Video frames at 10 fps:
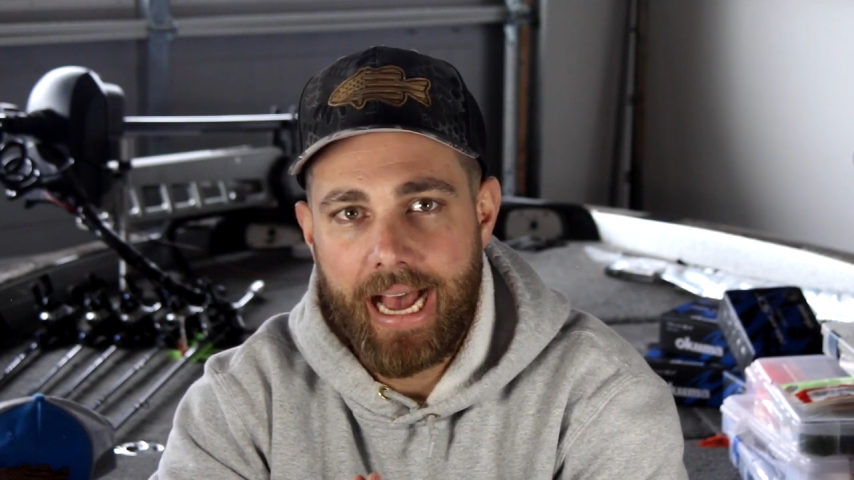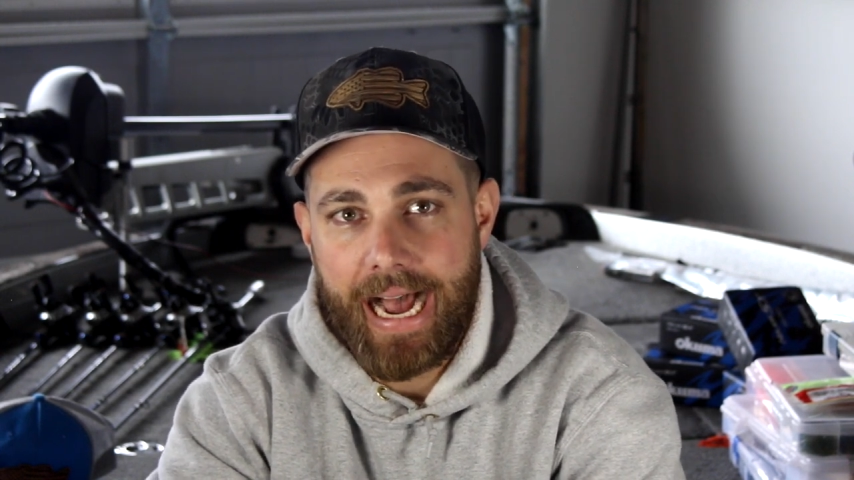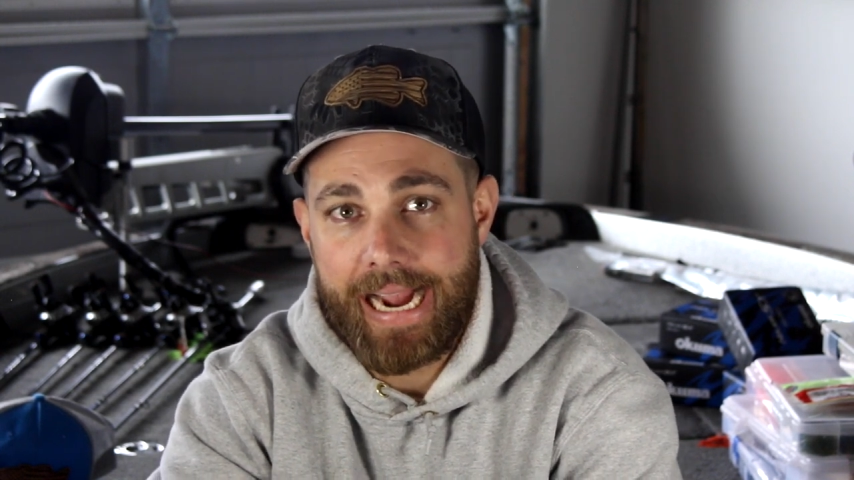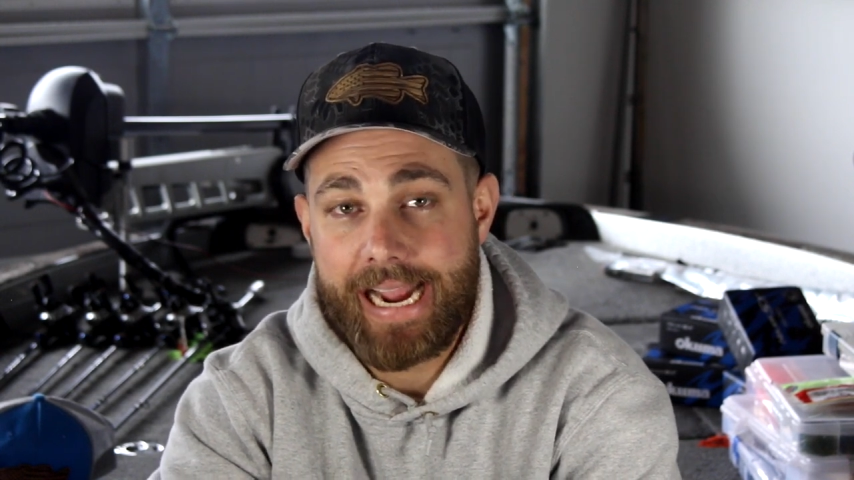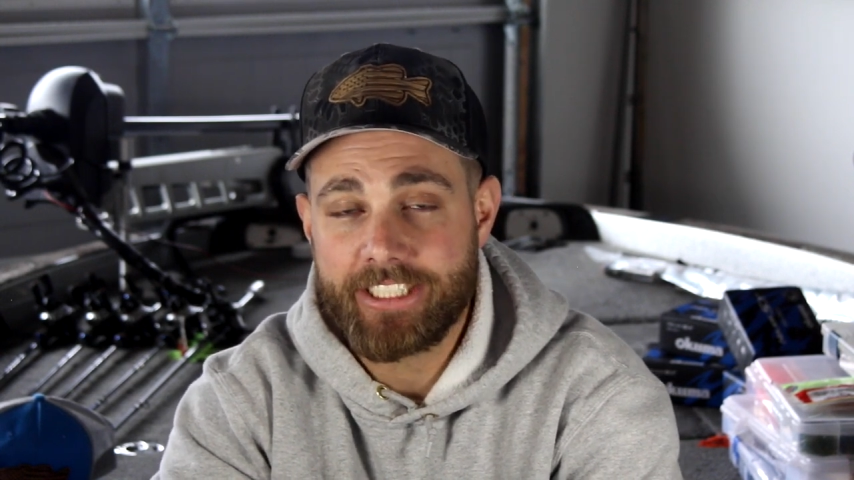
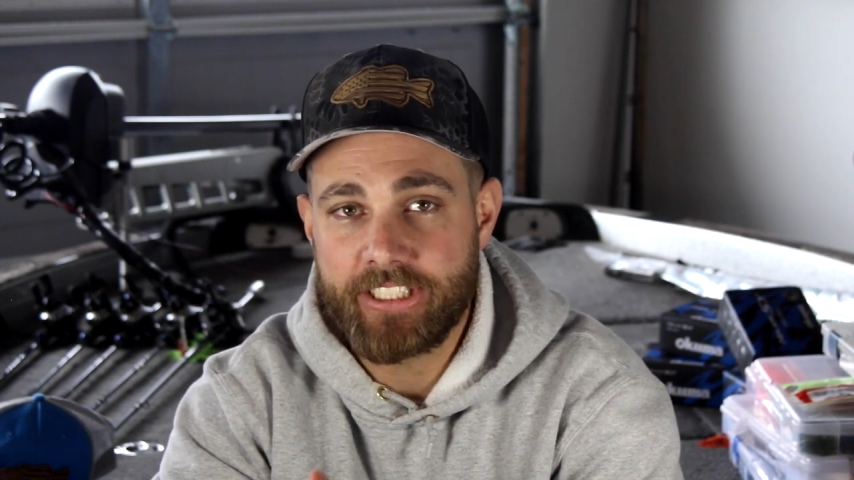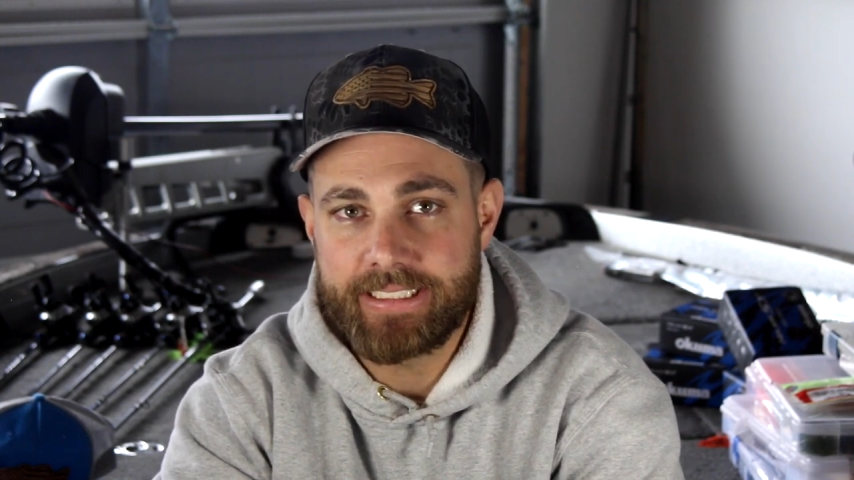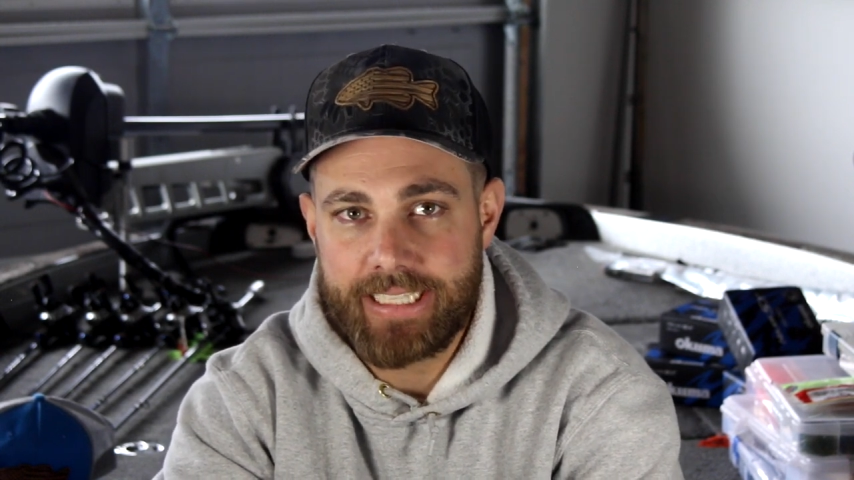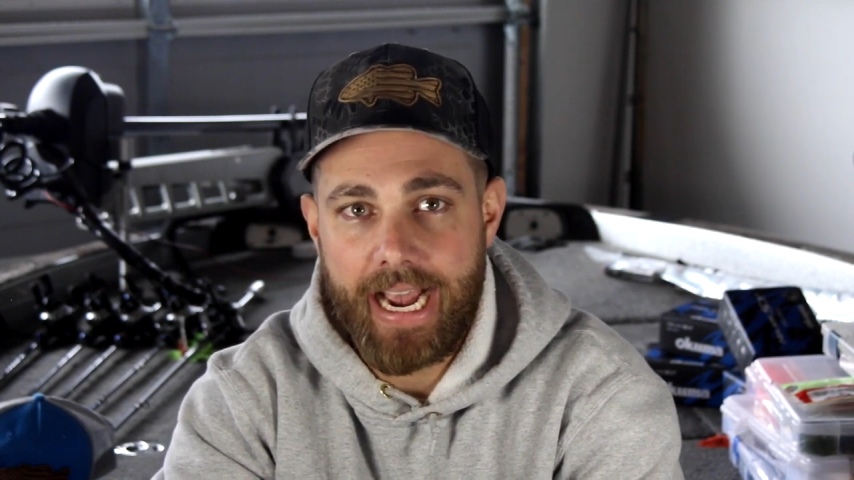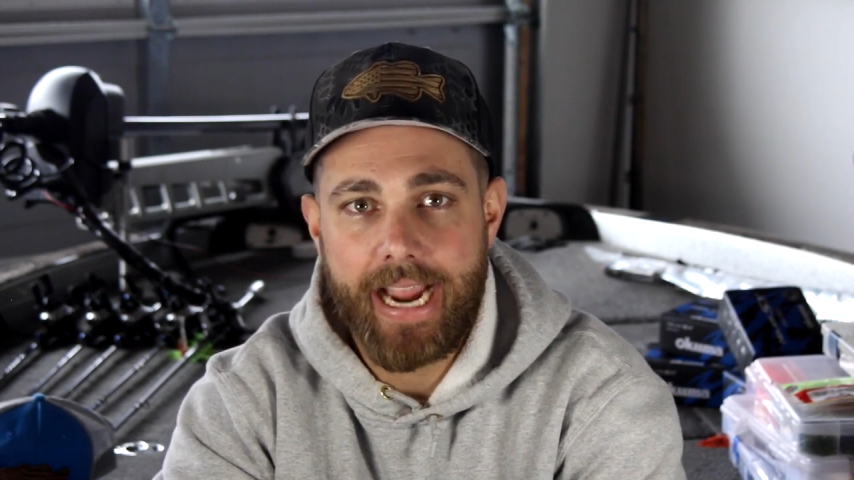I
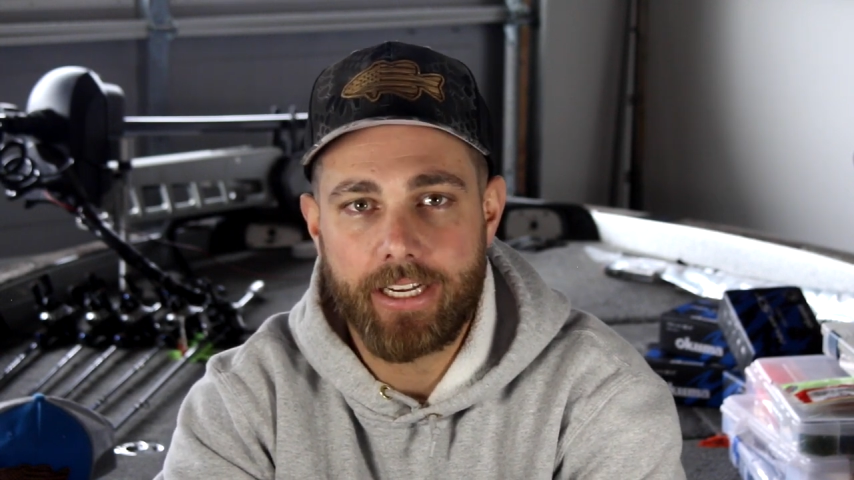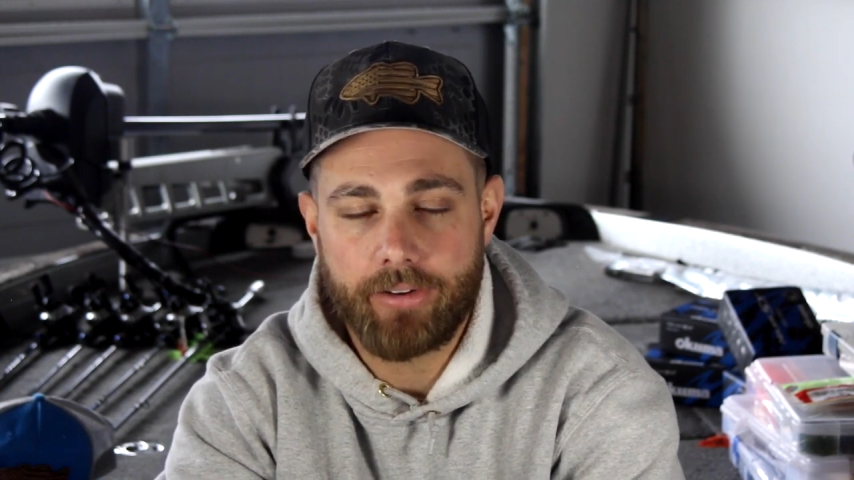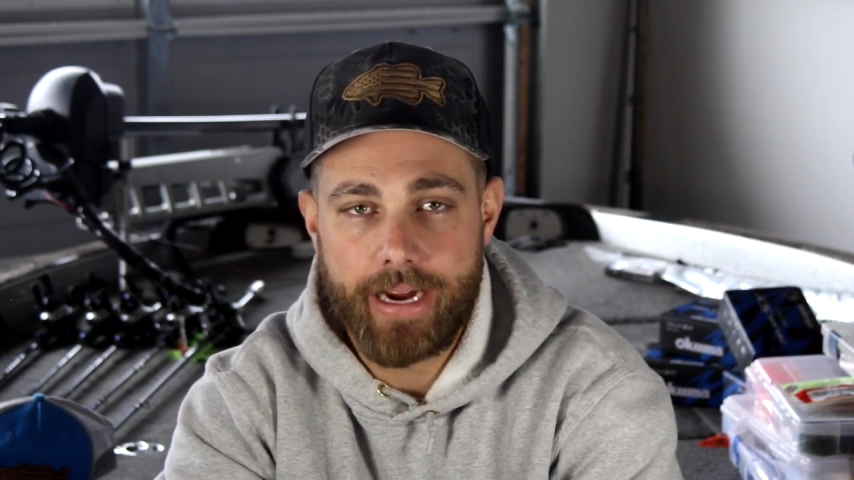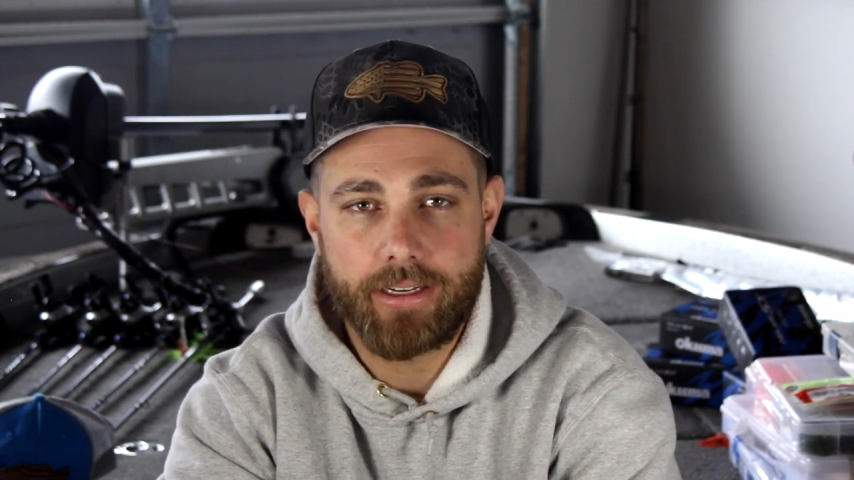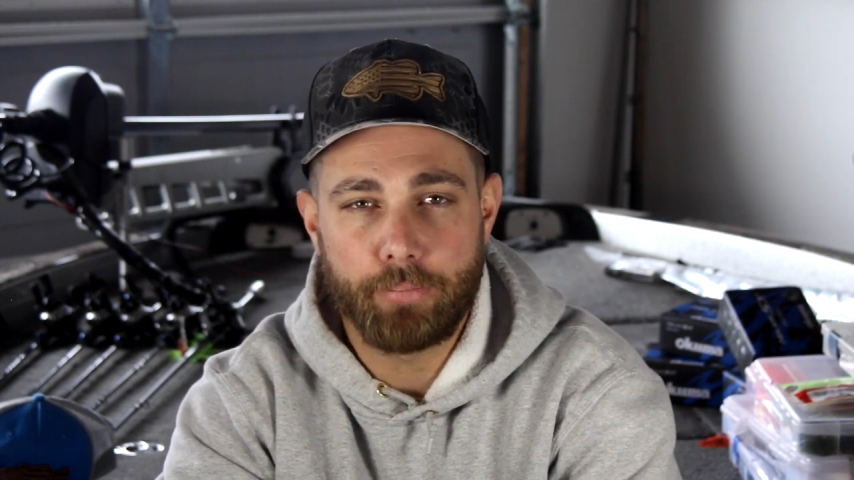actually tied Greg